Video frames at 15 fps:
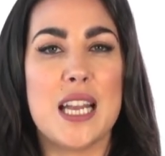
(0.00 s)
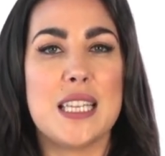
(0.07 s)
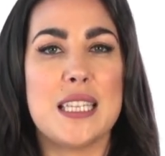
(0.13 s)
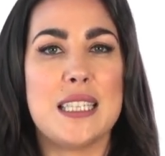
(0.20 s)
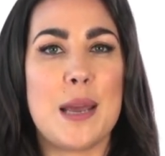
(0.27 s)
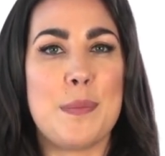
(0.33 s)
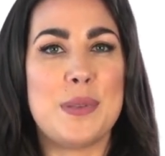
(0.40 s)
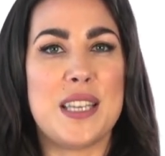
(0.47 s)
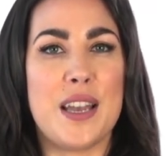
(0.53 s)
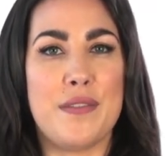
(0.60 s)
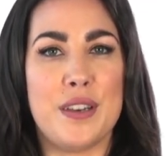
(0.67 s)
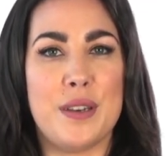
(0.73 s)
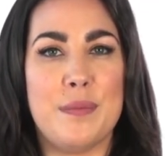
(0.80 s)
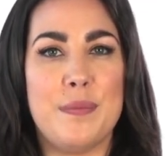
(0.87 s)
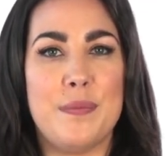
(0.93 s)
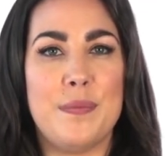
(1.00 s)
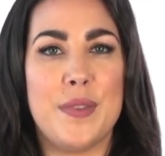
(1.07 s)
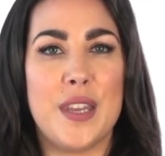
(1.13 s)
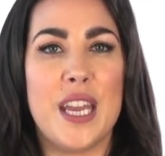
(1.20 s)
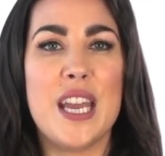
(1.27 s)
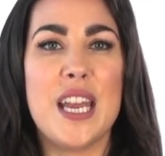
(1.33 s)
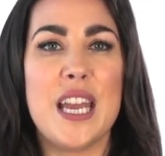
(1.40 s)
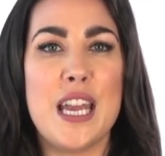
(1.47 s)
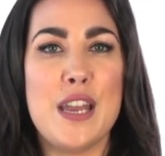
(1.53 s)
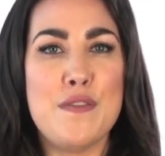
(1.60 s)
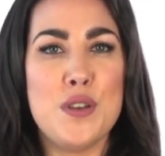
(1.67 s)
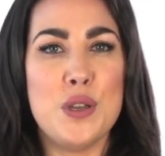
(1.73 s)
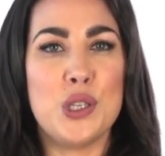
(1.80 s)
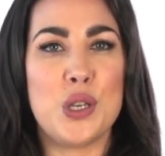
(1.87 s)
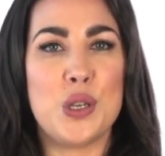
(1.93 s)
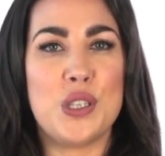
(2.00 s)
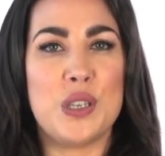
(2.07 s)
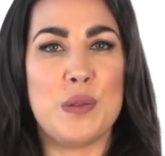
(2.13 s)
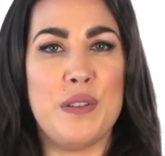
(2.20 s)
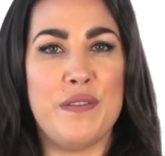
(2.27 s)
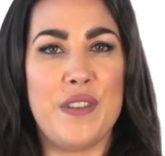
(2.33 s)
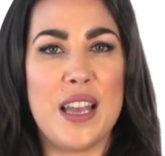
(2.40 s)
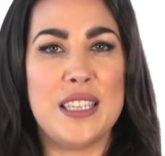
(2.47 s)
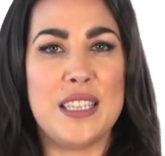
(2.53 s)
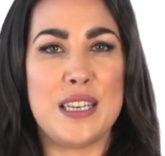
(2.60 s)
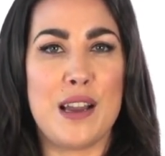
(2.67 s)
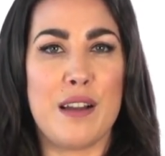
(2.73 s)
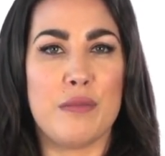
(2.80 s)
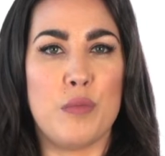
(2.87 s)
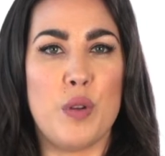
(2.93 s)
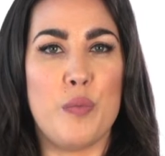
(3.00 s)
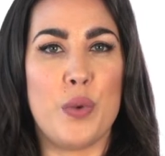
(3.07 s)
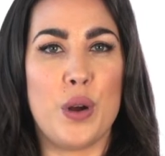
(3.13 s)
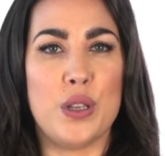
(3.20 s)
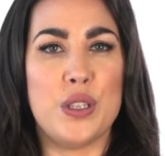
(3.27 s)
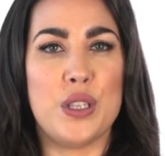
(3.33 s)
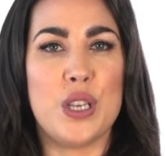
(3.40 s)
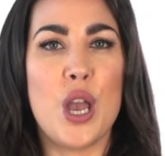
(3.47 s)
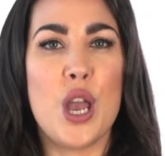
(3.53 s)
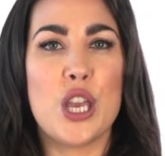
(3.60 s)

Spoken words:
Step 7. If you choose to invest in government bonds,